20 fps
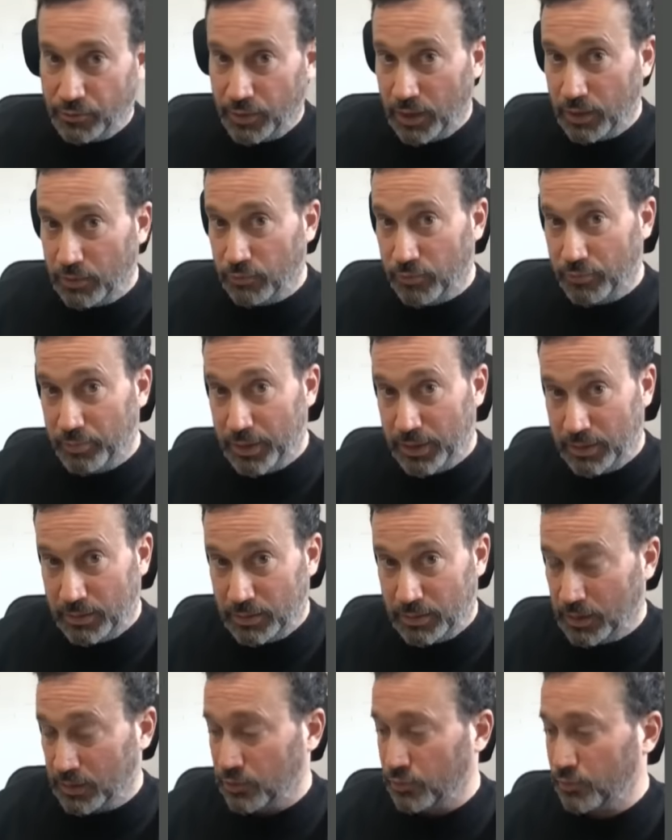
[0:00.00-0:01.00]
on the ground, we've been
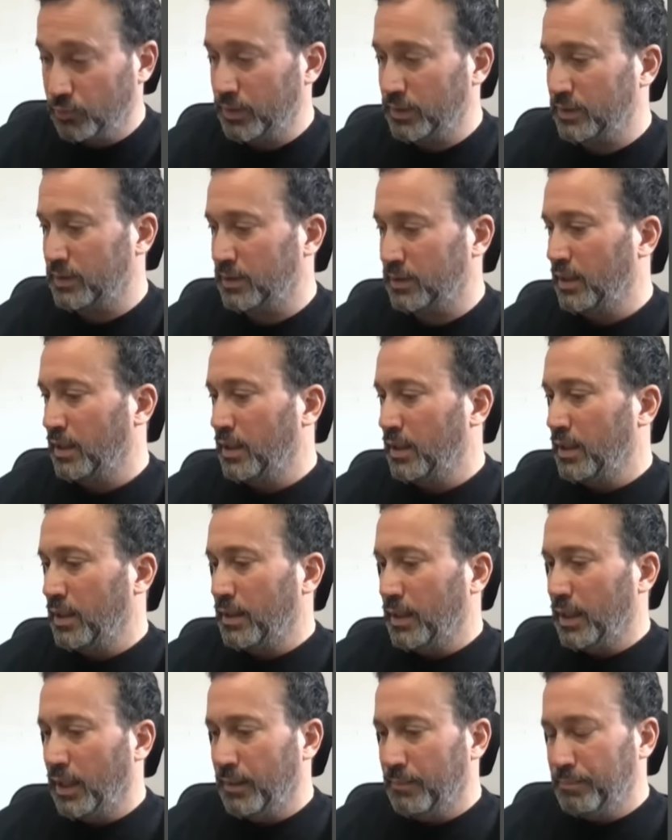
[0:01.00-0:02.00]
in touch with
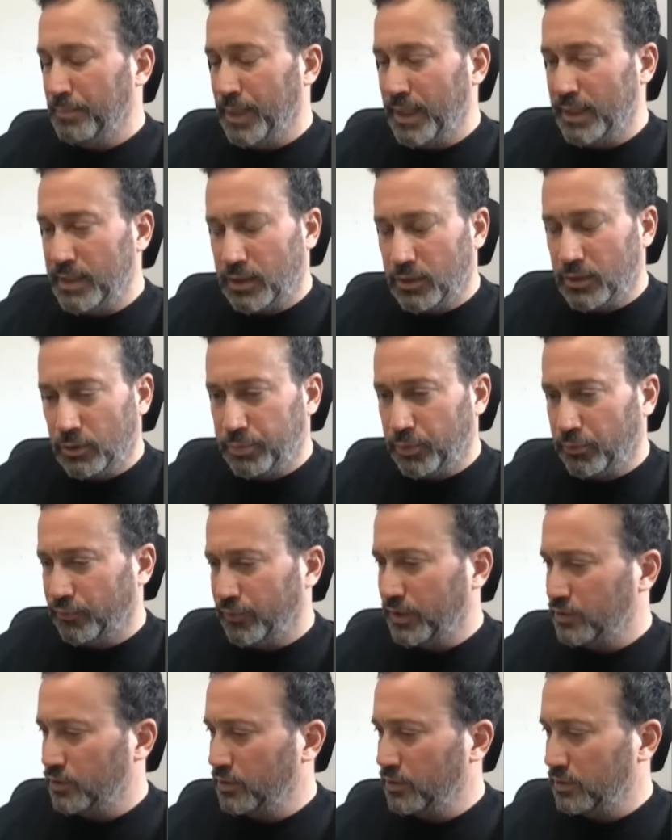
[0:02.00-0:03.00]
uh, medical
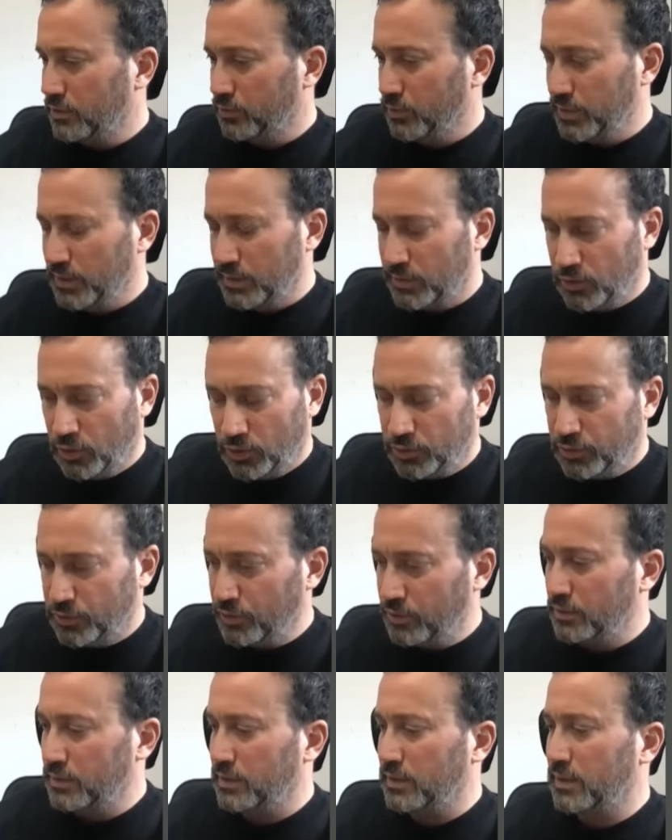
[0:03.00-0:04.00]
professionals with
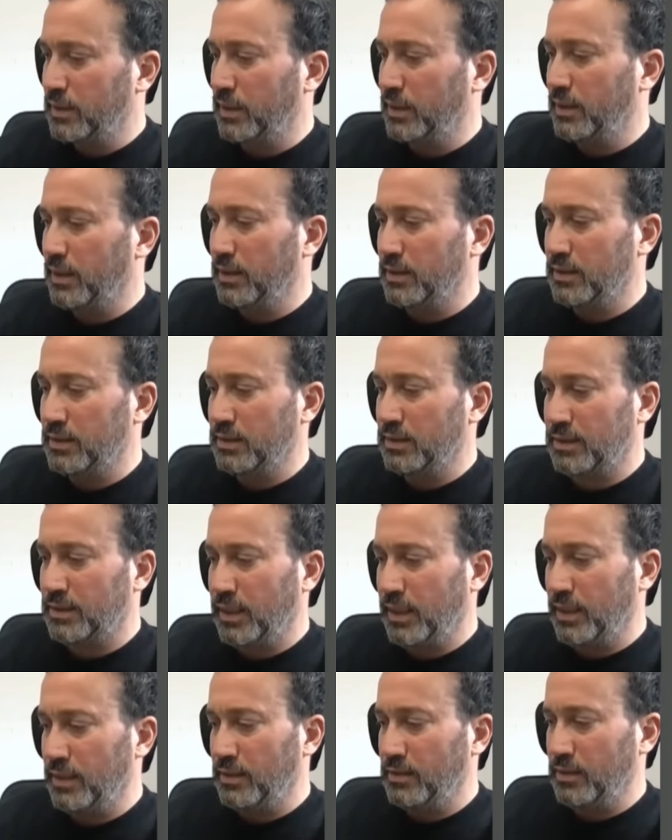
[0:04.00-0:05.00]
doctors in
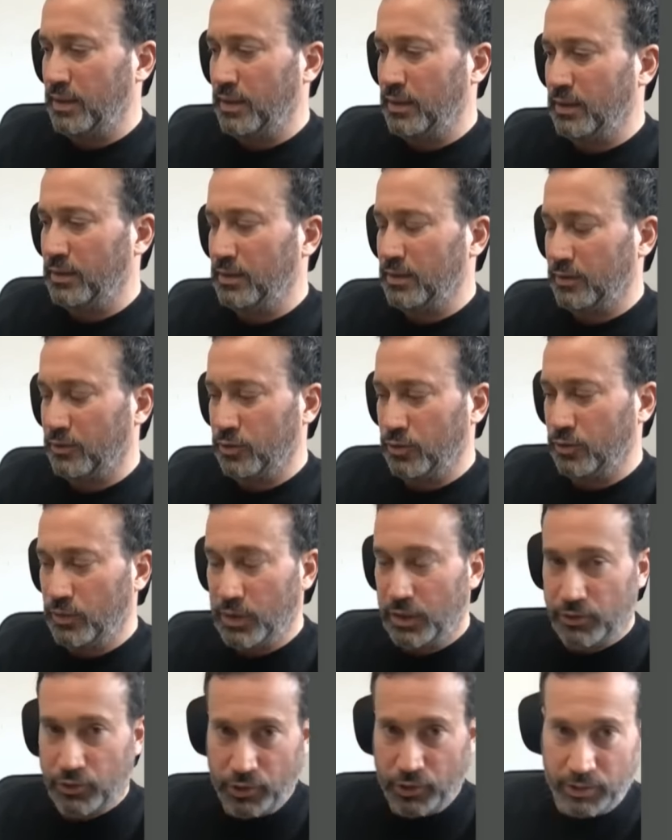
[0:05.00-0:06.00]
understanding the
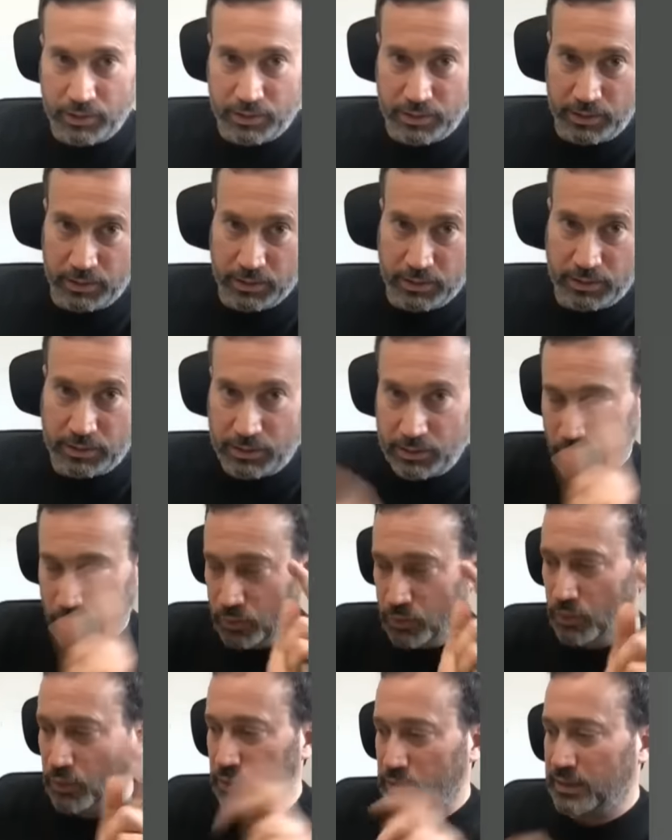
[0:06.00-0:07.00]
conditions in the
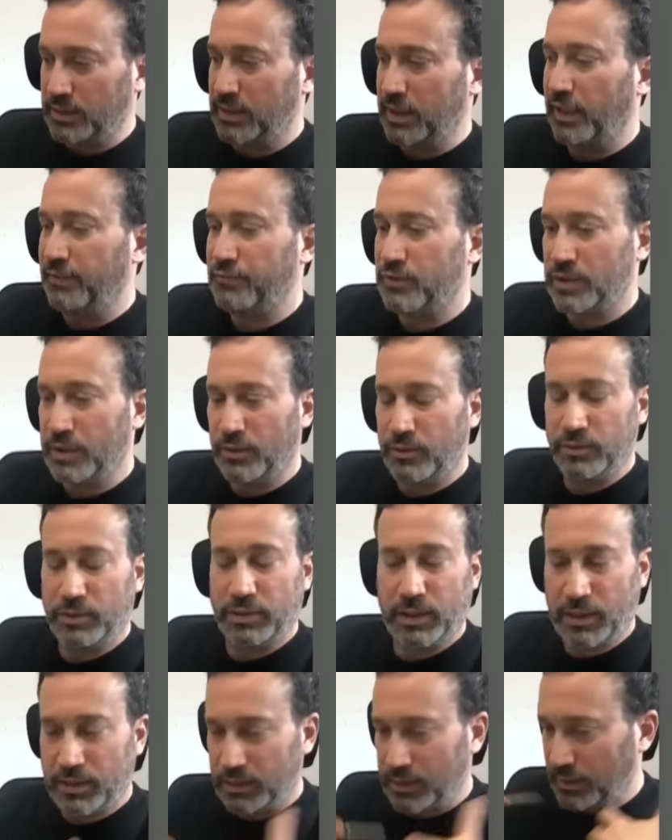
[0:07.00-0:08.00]
so-called safe
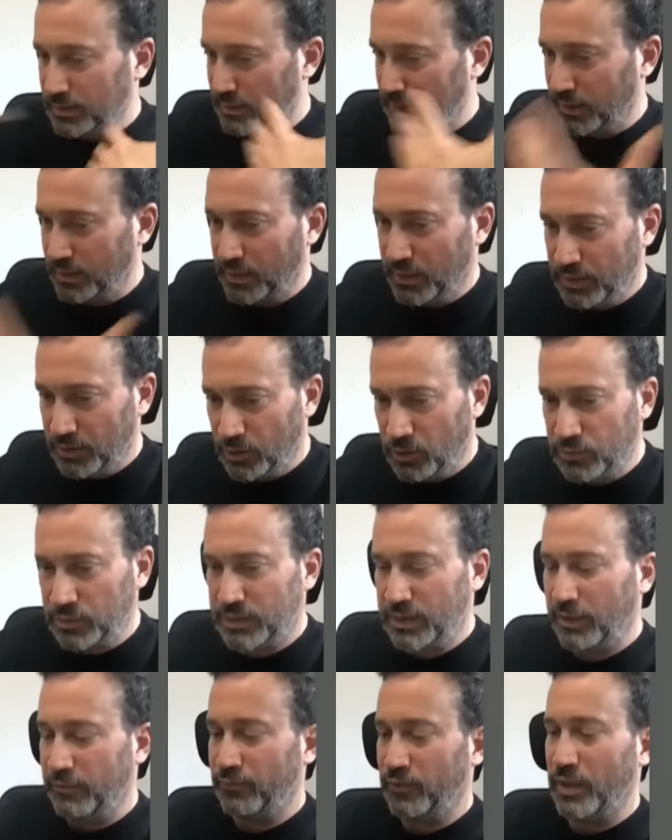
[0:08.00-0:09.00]
zones. And as I say, there are no
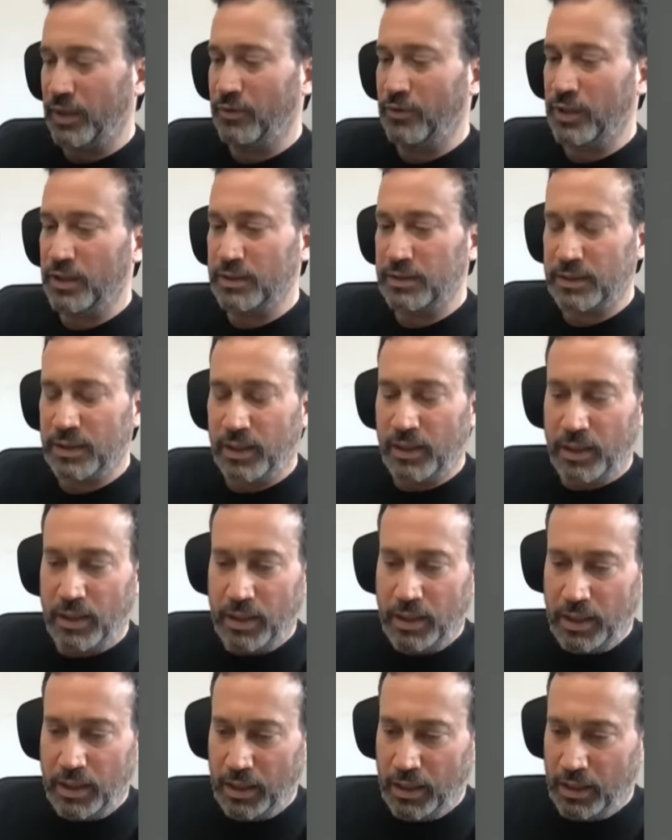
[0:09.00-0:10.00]
safe areas
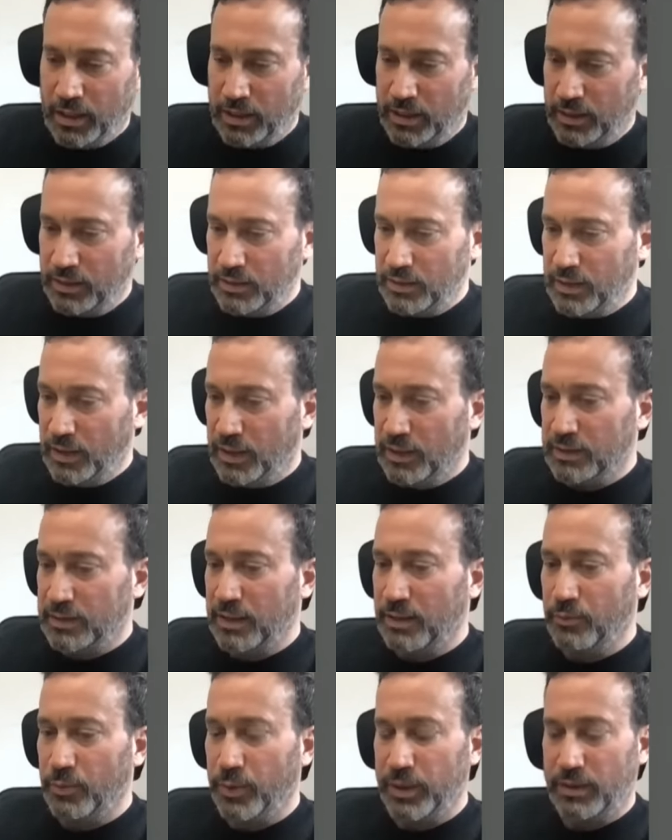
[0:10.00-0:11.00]
uh, in
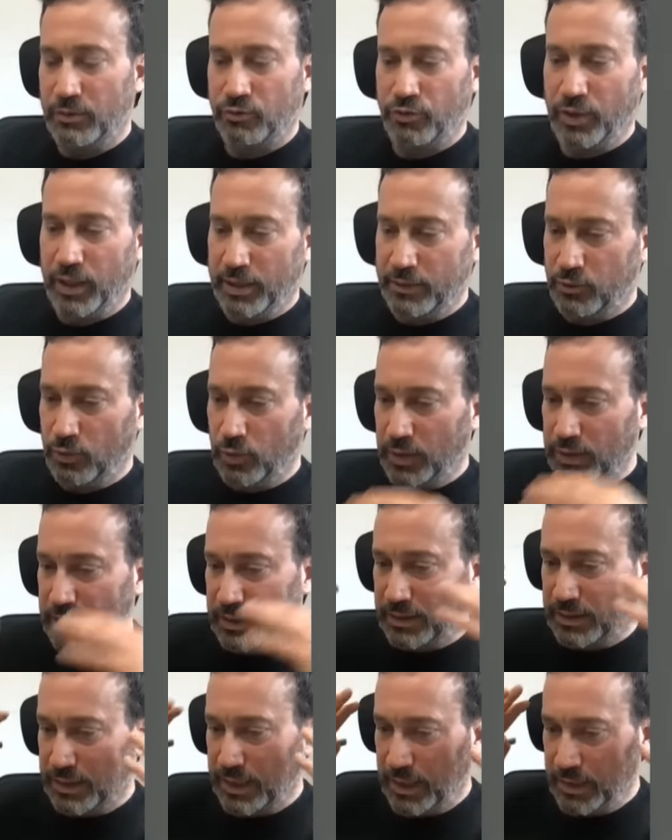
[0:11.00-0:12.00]
Gaza. We try to
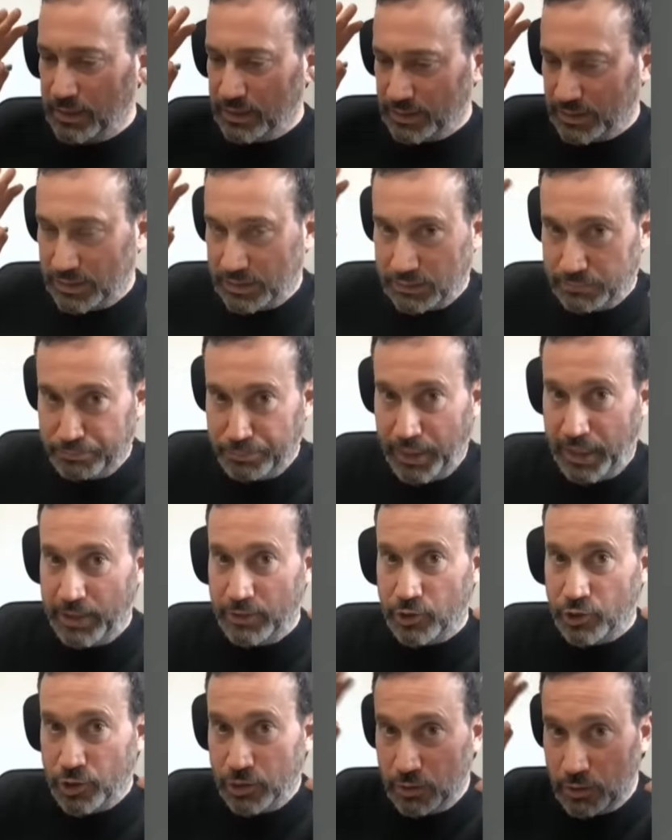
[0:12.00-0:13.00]
understand the
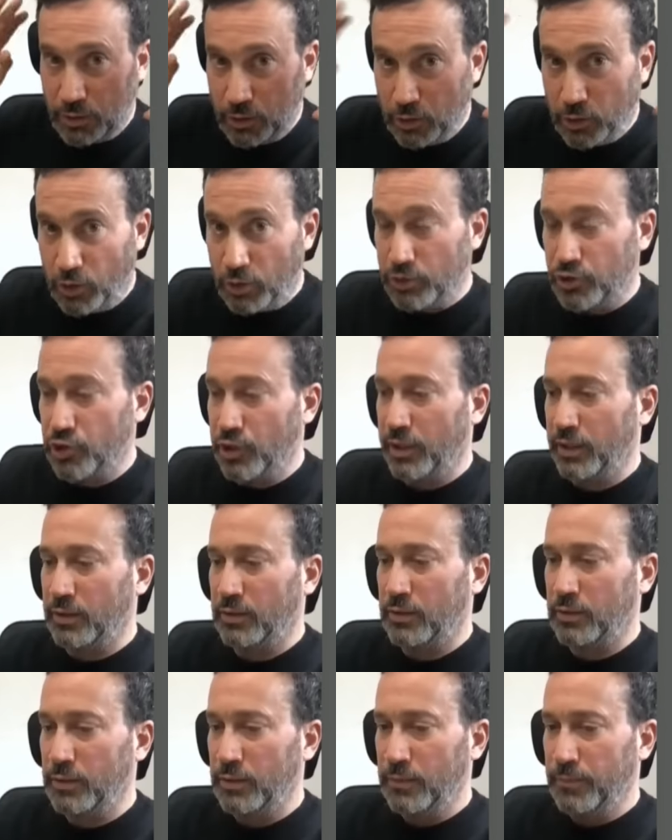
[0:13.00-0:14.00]
spatial
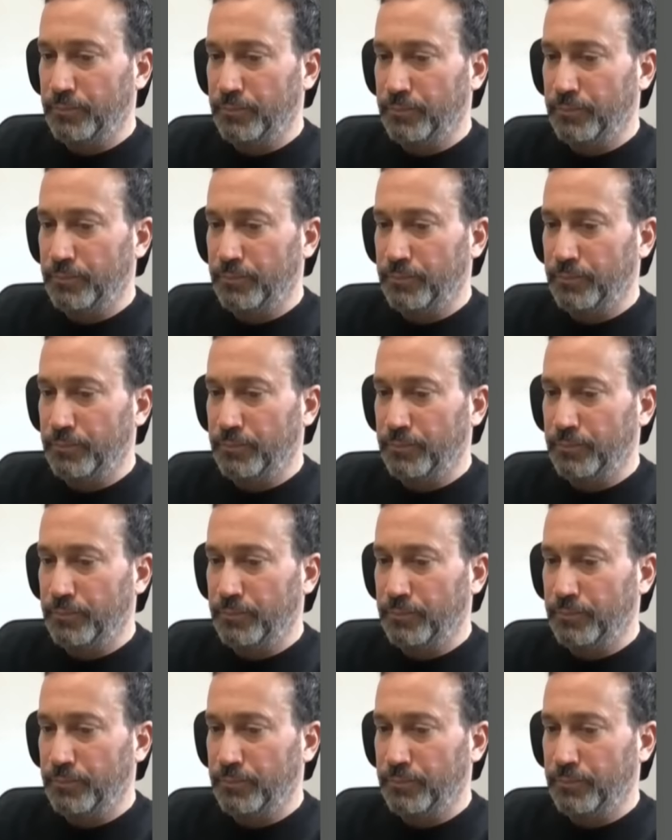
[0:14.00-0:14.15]
logic